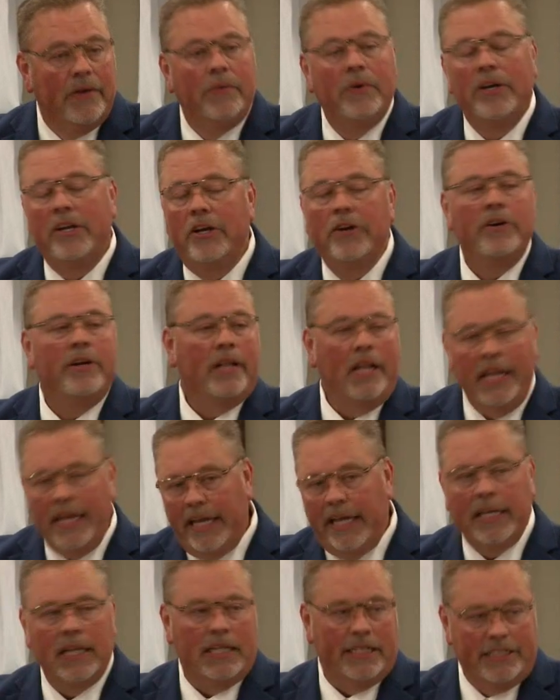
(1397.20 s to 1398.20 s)
Well, you're a
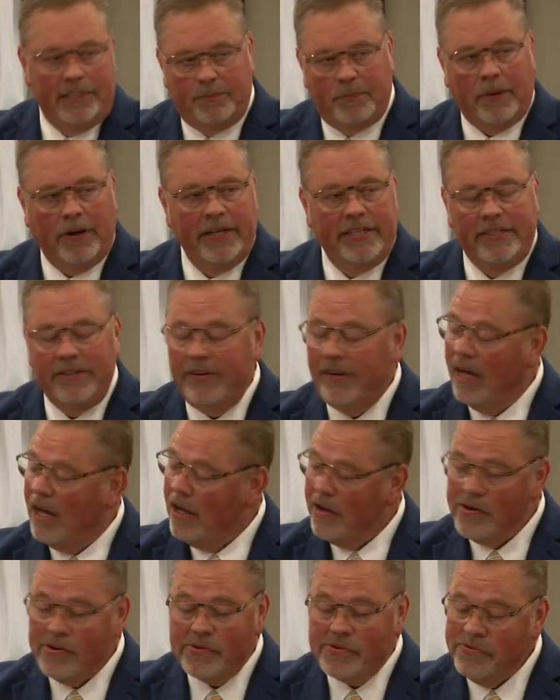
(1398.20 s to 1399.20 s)
legalist, preacher.
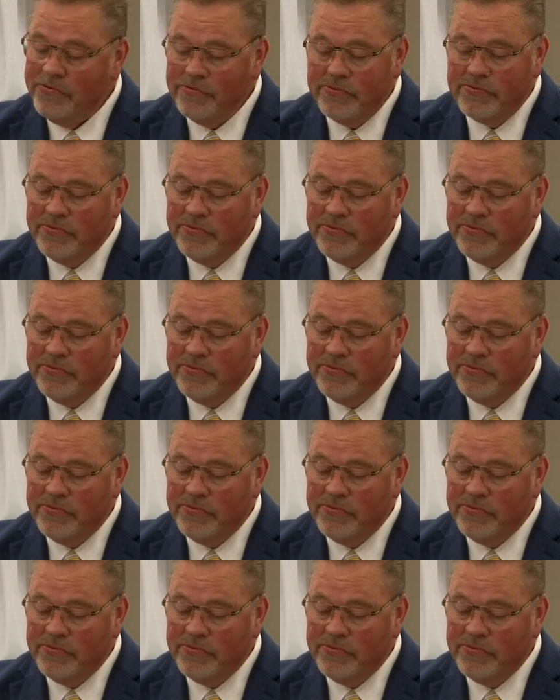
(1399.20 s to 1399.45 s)
No,